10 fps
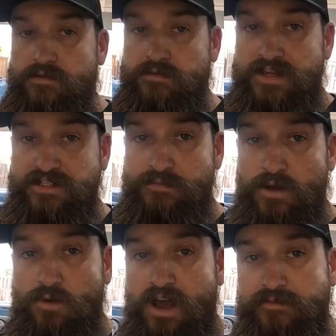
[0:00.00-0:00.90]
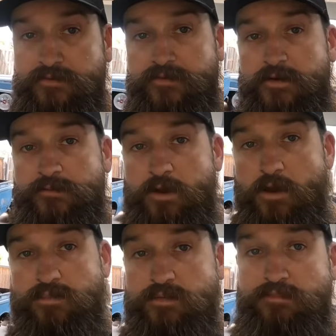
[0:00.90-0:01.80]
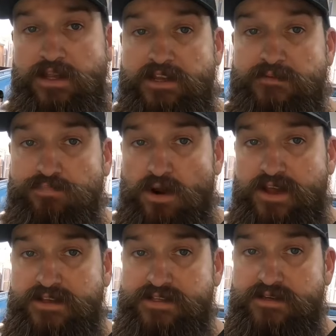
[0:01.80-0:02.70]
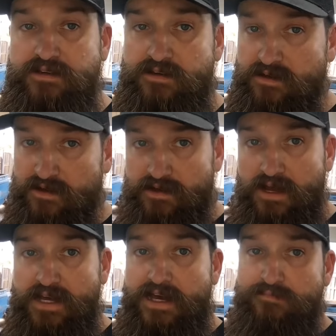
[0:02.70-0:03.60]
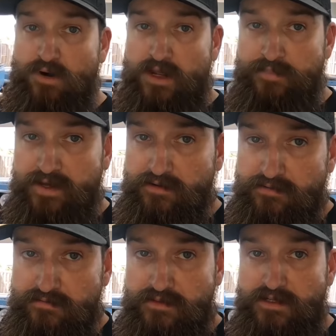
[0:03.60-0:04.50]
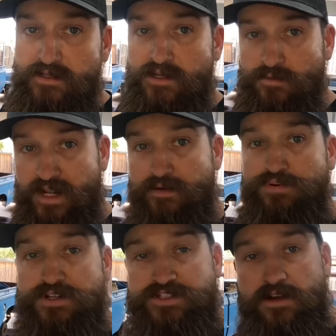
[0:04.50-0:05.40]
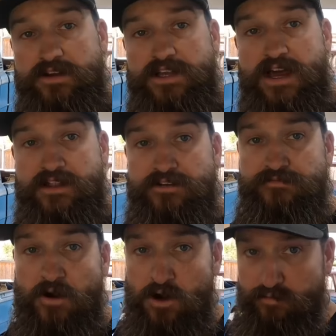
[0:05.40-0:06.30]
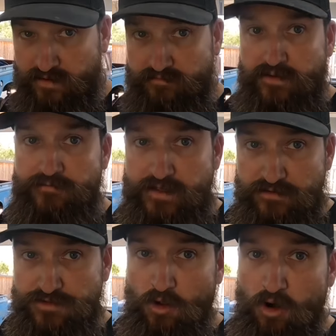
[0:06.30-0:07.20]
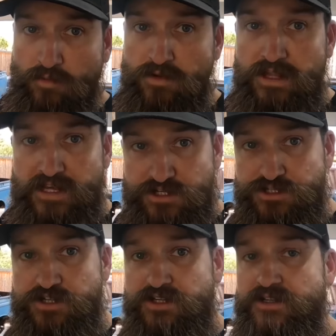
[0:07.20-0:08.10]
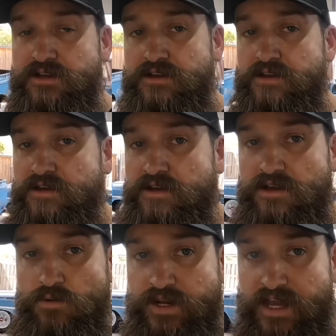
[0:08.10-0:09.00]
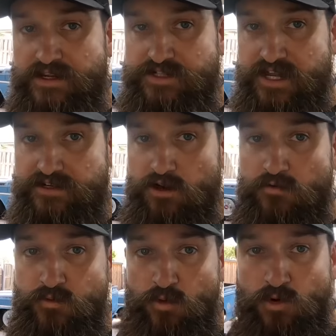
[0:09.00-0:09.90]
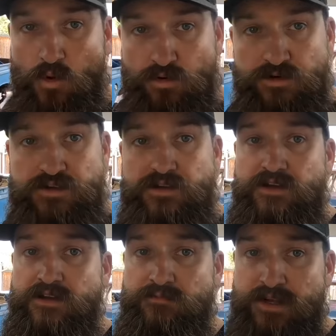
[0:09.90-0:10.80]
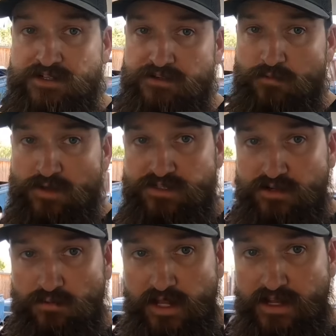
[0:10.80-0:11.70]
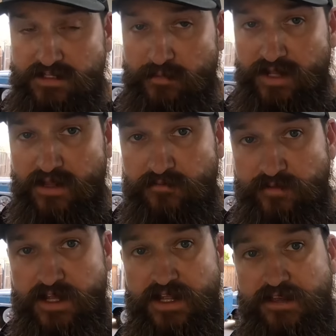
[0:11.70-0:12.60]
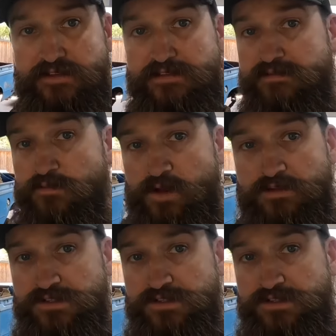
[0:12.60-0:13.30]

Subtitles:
Thanks to my wife for helping me bleed the brakes, I got a brake pedal. Went ahead and pushed on it, kind of confirmed it feels normal, like it should. Went ahead and checked all 4 corners, make sure there wasn't no leaks coming out of the fittings, wheel